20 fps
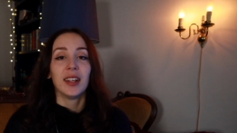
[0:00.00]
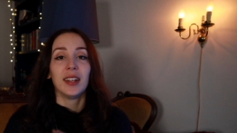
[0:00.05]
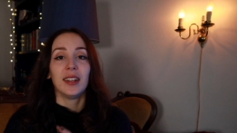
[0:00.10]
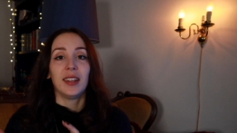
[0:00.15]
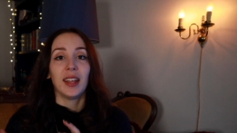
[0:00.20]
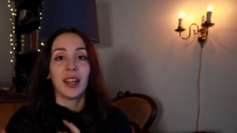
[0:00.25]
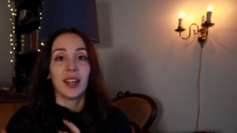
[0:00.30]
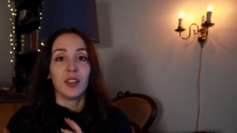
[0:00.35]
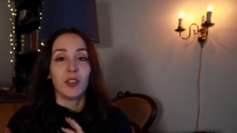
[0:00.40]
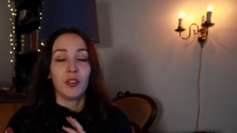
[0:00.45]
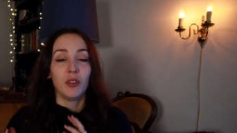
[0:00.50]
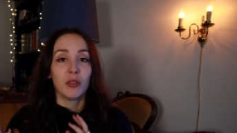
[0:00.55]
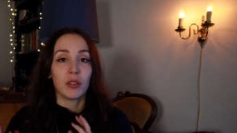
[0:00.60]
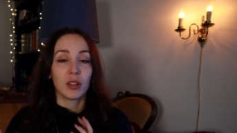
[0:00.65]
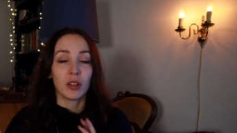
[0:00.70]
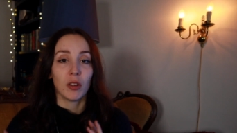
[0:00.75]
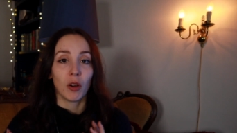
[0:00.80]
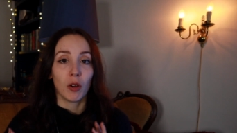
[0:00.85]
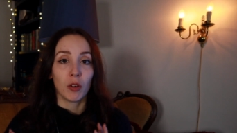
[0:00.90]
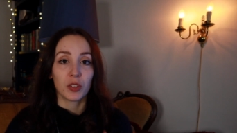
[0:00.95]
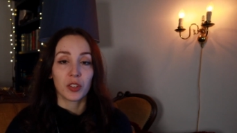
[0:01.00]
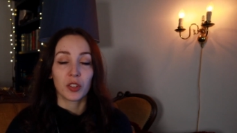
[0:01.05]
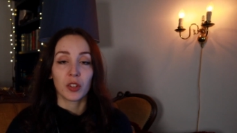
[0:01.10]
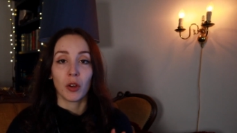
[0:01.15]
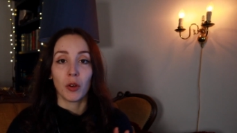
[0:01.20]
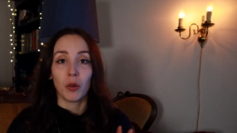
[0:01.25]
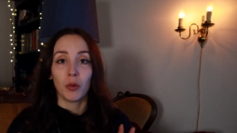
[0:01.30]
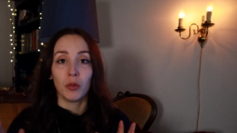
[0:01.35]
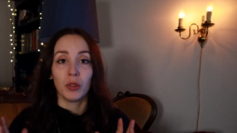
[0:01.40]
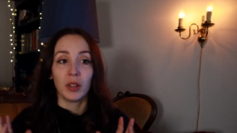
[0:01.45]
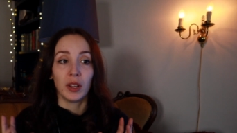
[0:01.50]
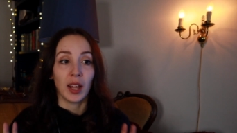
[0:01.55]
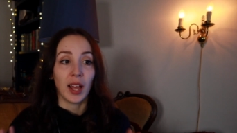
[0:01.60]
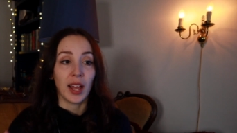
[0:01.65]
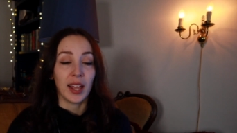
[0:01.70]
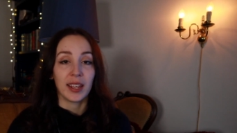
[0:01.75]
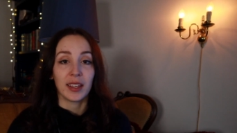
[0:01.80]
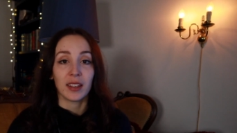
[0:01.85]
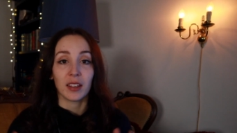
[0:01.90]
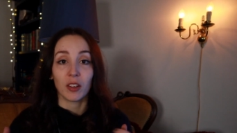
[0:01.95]
then you can also
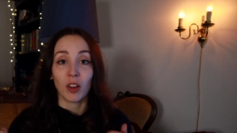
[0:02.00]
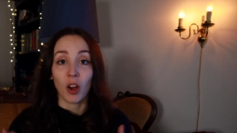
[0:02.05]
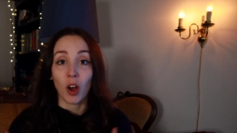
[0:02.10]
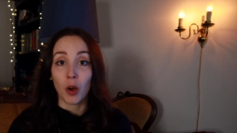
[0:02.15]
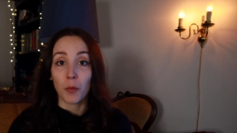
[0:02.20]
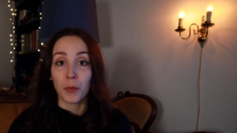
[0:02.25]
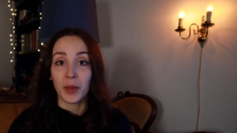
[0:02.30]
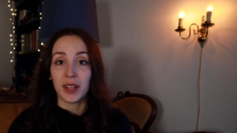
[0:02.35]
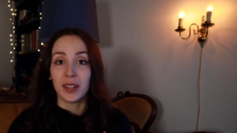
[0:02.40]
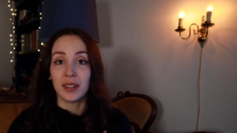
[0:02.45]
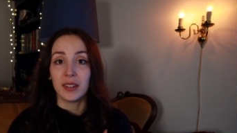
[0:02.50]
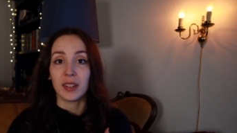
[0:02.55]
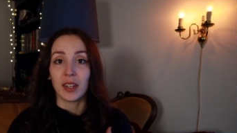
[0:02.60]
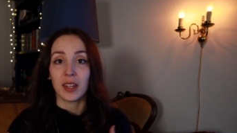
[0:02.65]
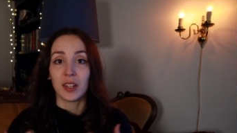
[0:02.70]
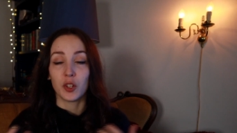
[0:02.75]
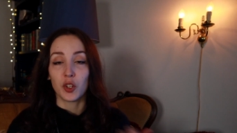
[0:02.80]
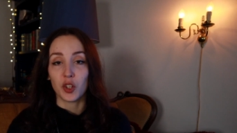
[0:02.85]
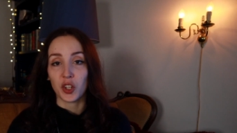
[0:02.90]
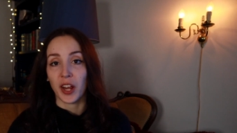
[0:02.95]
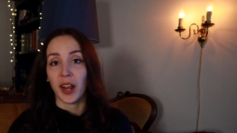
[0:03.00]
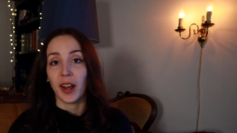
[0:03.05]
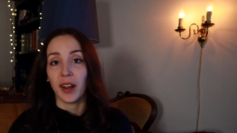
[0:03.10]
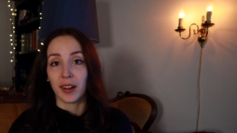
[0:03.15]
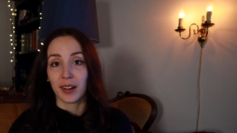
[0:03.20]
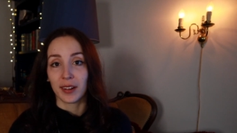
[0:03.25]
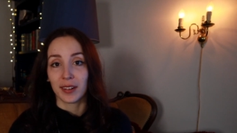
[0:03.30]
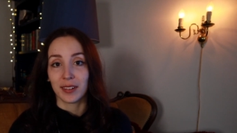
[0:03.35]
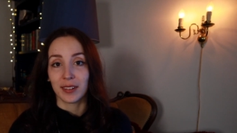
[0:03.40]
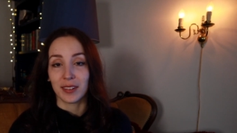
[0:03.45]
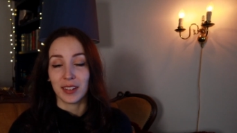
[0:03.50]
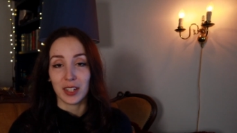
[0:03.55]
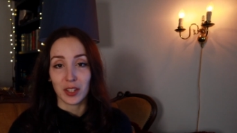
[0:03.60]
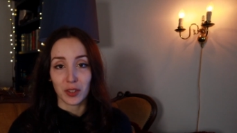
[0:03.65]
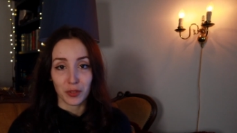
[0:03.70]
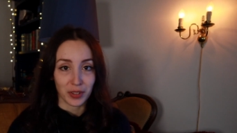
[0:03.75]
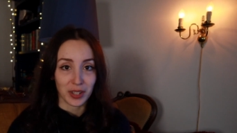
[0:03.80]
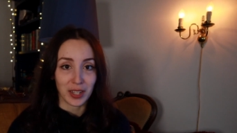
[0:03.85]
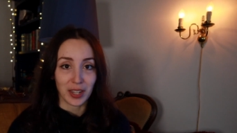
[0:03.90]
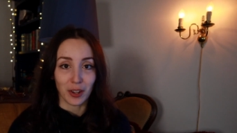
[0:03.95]
like, comment, and share
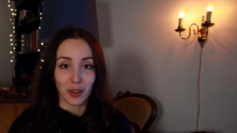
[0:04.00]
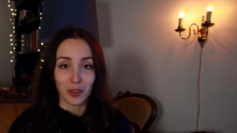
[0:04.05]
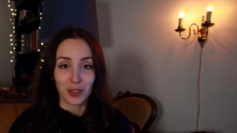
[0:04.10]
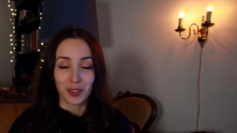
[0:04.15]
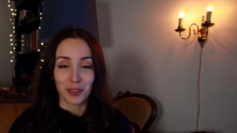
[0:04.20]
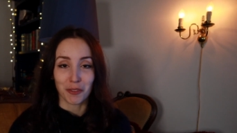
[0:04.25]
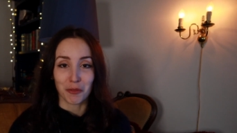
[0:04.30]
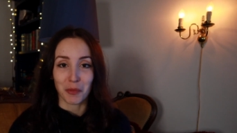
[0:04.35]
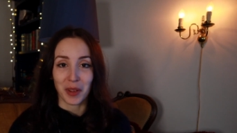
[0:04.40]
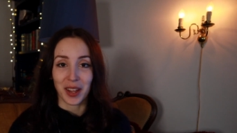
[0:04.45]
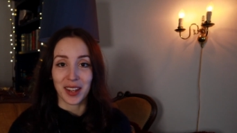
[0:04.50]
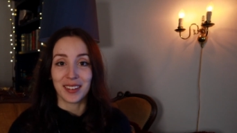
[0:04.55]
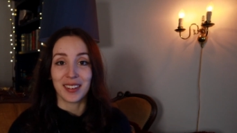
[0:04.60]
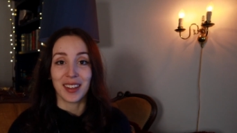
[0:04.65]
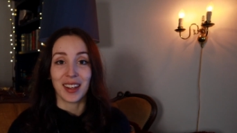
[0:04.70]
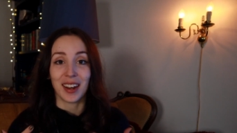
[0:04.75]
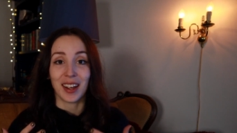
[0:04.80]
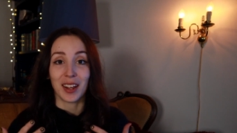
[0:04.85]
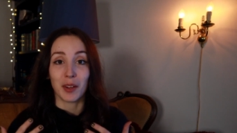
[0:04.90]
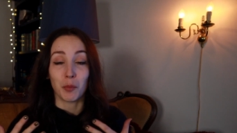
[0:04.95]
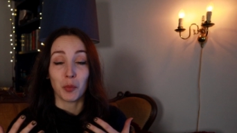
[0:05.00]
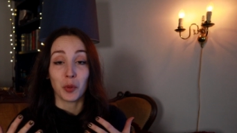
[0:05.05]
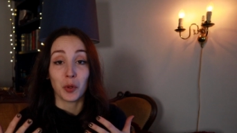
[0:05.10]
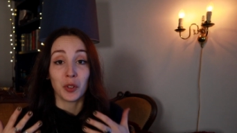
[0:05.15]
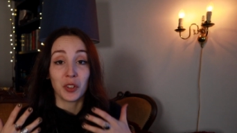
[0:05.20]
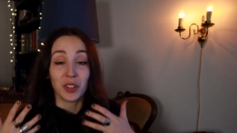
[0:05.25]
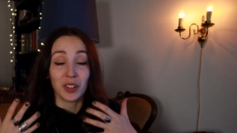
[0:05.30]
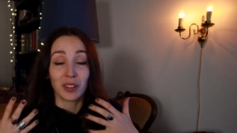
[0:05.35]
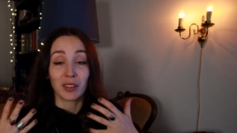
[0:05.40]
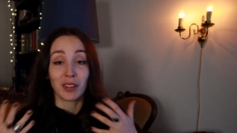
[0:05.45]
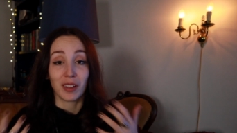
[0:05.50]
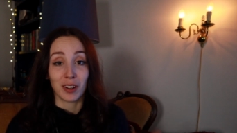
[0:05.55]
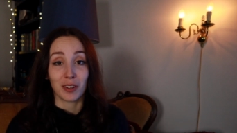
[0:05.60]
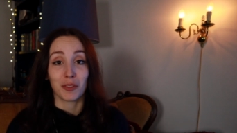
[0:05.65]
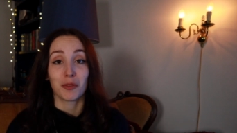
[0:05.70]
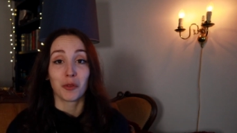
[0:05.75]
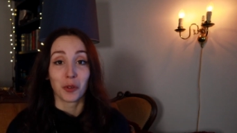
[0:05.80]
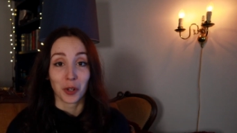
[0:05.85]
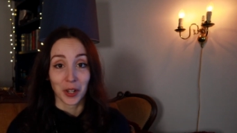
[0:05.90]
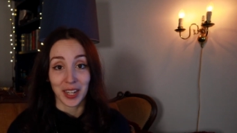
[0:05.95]
these videos of mine that I put a lot
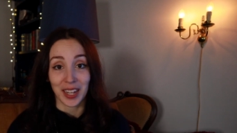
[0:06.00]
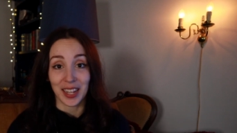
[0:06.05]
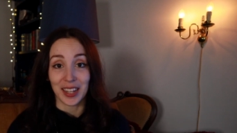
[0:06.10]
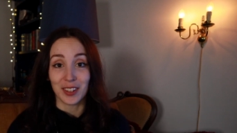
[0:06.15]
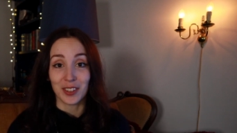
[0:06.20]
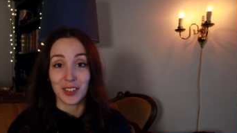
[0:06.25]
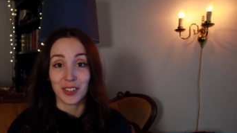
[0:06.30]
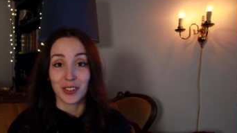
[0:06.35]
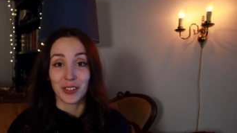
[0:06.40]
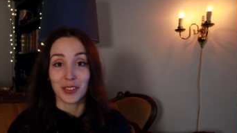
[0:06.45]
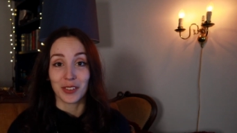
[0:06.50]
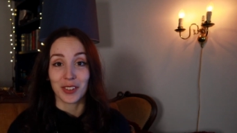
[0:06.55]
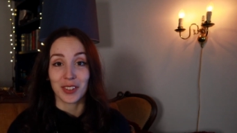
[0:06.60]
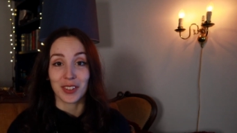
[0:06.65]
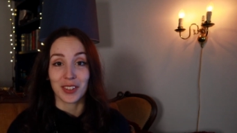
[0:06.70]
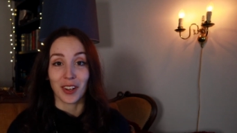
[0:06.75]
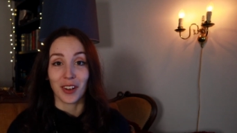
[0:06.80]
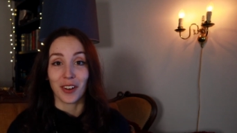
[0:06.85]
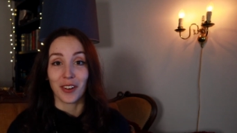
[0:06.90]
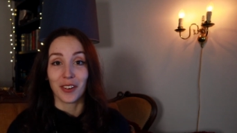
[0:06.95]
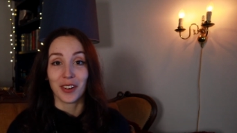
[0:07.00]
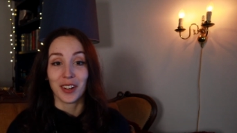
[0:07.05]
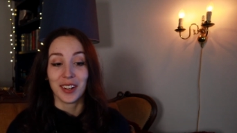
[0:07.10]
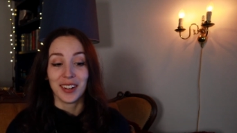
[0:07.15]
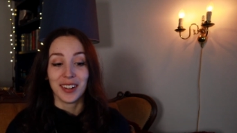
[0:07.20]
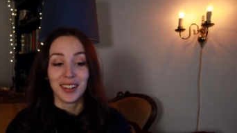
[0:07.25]
of work into. So,